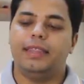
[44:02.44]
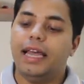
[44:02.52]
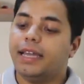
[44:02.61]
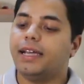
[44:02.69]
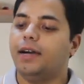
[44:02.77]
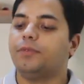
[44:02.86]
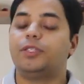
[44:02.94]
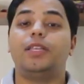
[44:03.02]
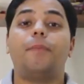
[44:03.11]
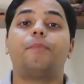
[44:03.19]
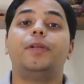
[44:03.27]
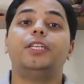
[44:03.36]
Then comes
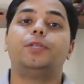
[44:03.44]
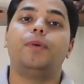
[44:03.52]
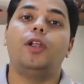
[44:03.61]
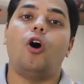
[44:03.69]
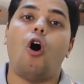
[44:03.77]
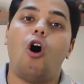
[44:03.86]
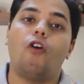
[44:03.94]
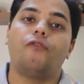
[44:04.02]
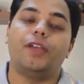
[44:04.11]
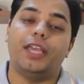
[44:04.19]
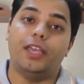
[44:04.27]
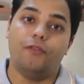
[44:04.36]
the principle
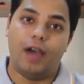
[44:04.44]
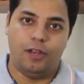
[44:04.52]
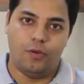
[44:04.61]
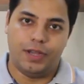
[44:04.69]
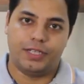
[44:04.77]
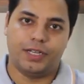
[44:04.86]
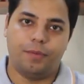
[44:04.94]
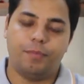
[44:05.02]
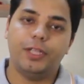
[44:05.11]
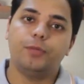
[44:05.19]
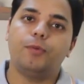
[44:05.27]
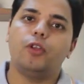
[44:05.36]
of evaluation.
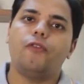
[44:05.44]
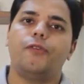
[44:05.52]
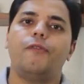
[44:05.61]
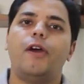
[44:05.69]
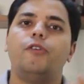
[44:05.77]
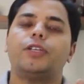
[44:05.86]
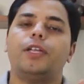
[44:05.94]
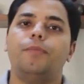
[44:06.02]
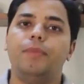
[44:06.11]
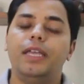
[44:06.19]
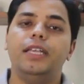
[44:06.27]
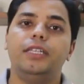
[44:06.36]
Principle of
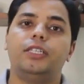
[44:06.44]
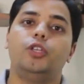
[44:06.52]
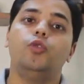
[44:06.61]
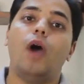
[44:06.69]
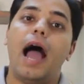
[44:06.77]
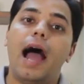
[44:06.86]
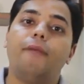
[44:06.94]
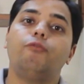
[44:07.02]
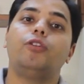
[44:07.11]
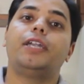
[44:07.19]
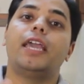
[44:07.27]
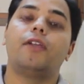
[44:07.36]
evaluation means you have
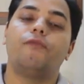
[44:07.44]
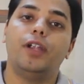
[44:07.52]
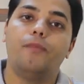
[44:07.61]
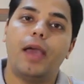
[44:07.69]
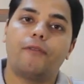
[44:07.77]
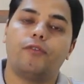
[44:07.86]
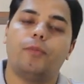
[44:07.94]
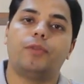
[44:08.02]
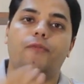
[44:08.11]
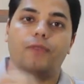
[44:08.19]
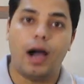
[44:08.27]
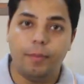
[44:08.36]
to take feedback from
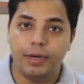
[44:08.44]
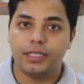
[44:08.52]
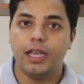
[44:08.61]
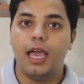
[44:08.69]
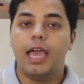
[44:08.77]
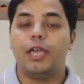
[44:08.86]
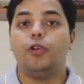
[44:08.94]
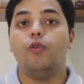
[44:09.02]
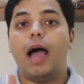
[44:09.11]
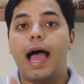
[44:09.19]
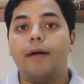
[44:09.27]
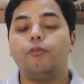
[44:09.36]
the farmers.
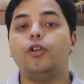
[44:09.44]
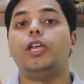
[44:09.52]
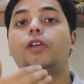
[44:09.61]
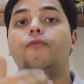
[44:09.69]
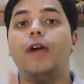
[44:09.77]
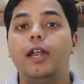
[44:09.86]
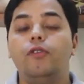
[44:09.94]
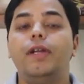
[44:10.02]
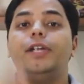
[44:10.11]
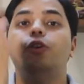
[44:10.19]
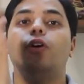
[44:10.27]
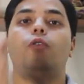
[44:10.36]
You have to
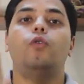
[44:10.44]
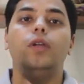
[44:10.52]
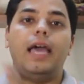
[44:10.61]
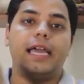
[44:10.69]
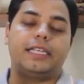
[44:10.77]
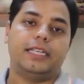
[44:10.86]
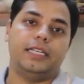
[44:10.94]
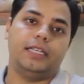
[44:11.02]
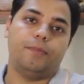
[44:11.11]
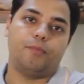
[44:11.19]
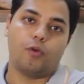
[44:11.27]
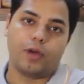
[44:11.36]
evaluate your whole
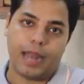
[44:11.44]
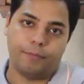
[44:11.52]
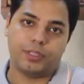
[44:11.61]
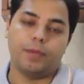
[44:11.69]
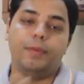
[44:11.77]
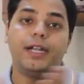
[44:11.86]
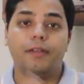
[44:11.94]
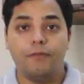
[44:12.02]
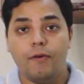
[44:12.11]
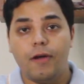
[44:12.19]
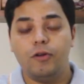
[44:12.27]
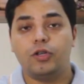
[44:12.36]
extension program.
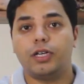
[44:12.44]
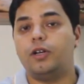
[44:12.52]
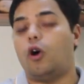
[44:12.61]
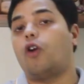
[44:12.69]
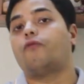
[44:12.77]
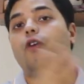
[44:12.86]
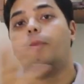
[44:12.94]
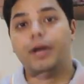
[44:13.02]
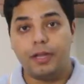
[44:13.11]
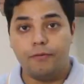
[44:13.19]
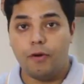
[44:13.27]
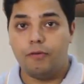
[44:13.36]
Summative evaluation or
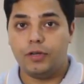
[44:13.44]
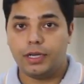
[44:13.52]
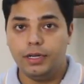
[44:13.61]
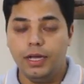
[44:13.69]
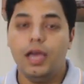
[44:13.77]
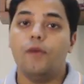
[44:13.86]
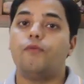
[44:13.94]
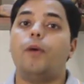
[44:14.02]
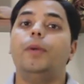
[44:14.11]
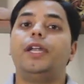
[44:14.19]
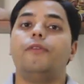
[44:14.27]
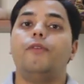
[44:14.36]
formative evaluation.
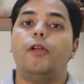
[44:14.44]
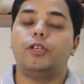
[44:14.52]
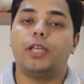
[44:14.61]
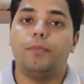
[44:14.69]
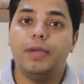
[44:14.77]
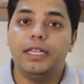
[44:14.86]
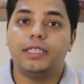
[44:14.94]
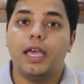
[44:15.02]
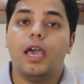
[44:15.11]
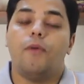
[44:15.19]
Formative evaluation means